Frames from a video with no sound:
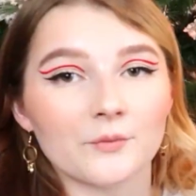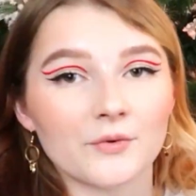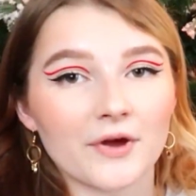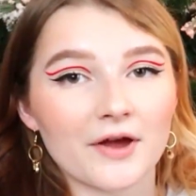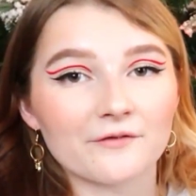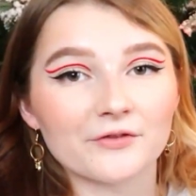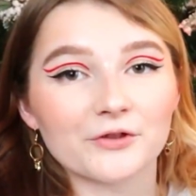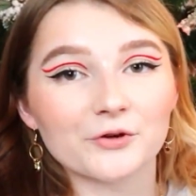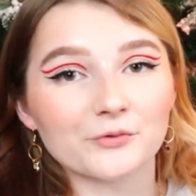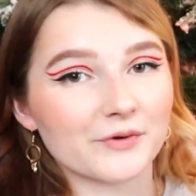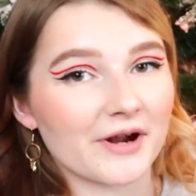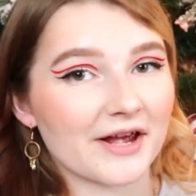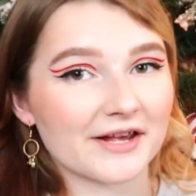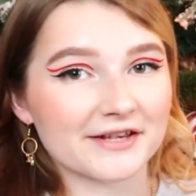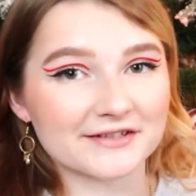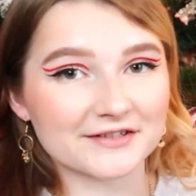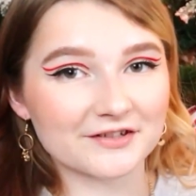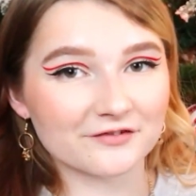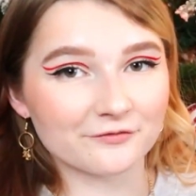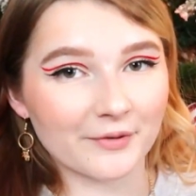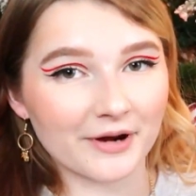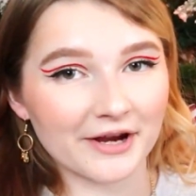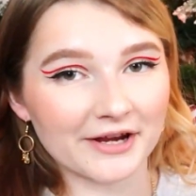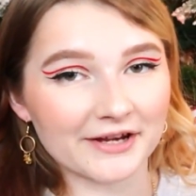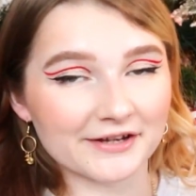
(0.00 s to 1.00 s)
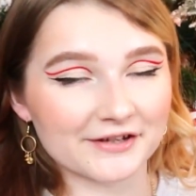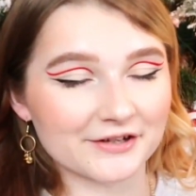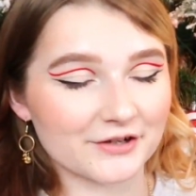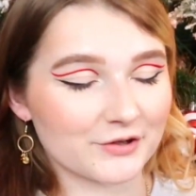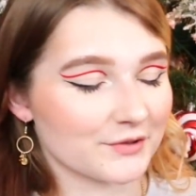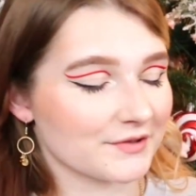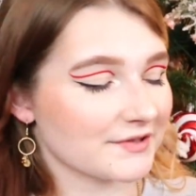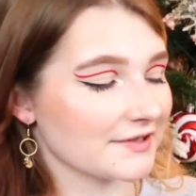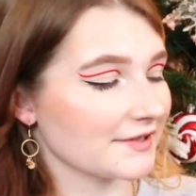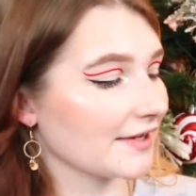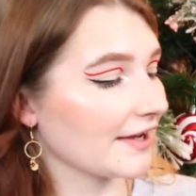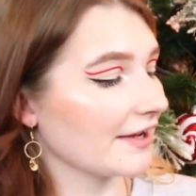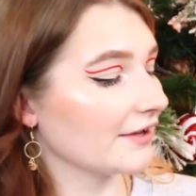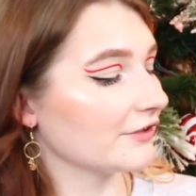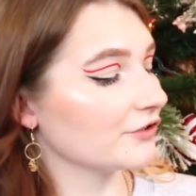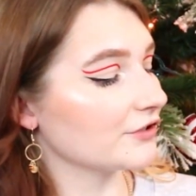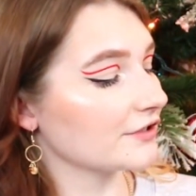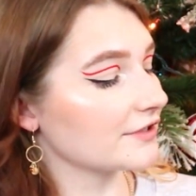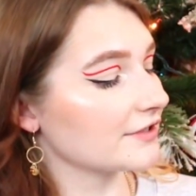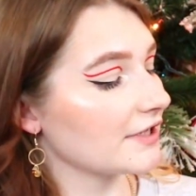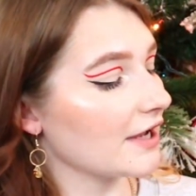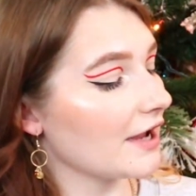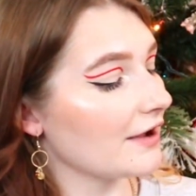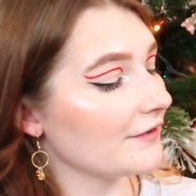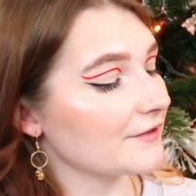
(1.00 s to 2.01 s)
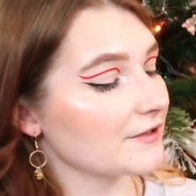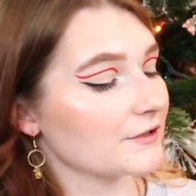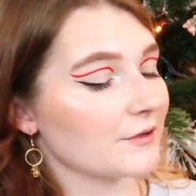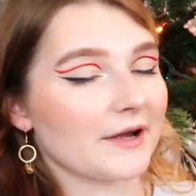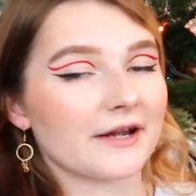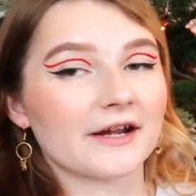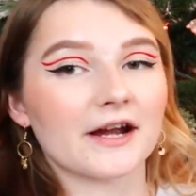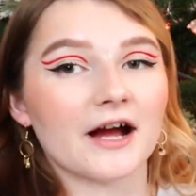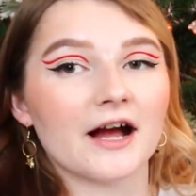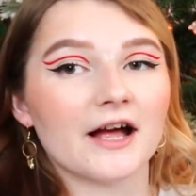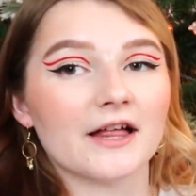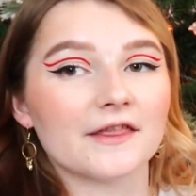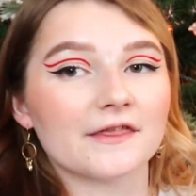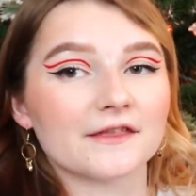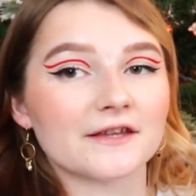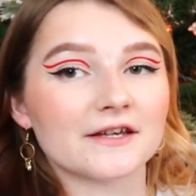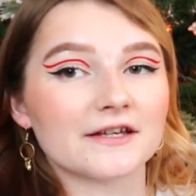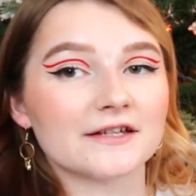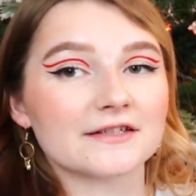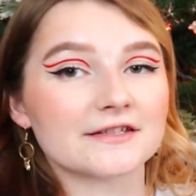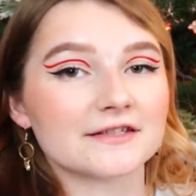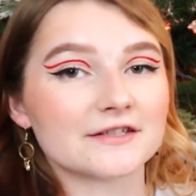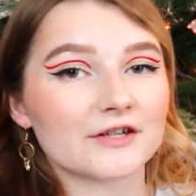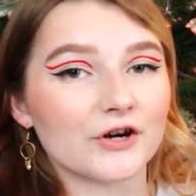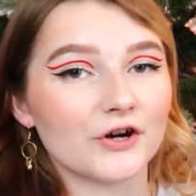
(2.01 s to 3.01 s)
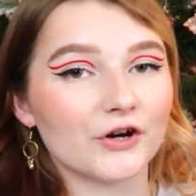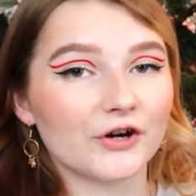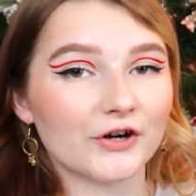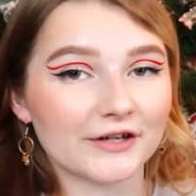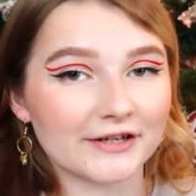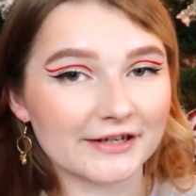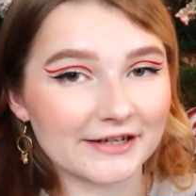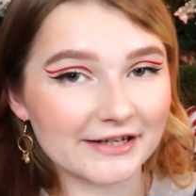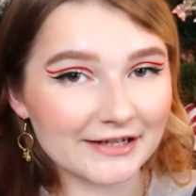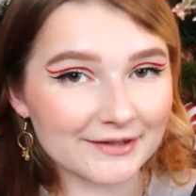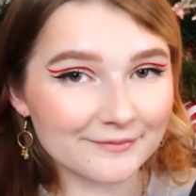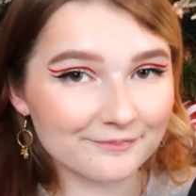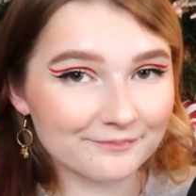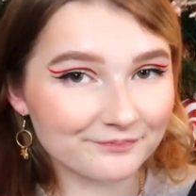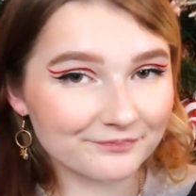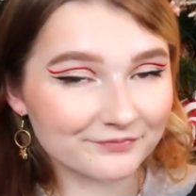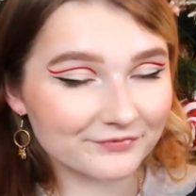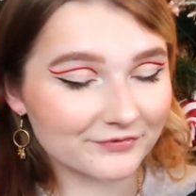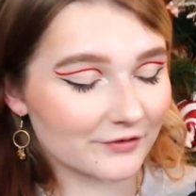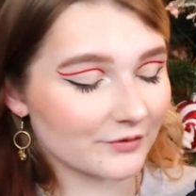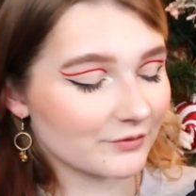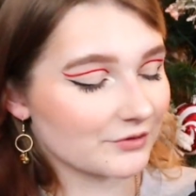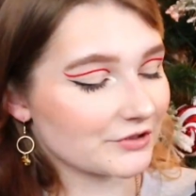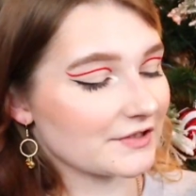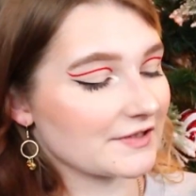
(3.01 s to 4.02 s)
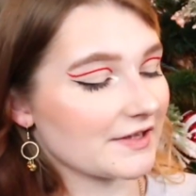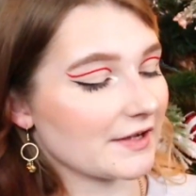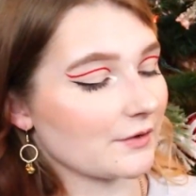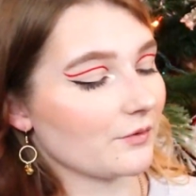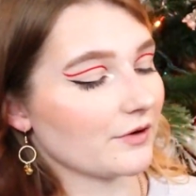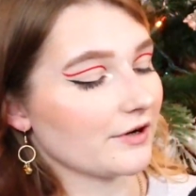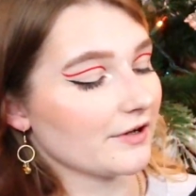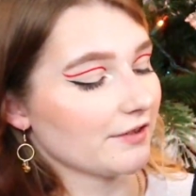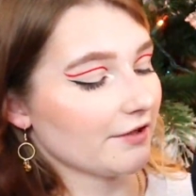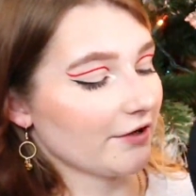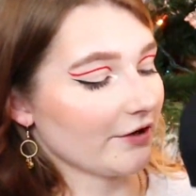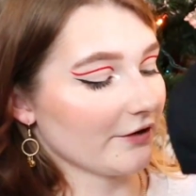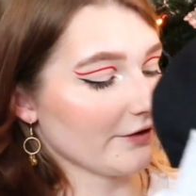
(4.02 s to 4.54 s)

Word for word: Then we have the rest of my Goose and Gander stuff. So I got this hoodie, which is like one of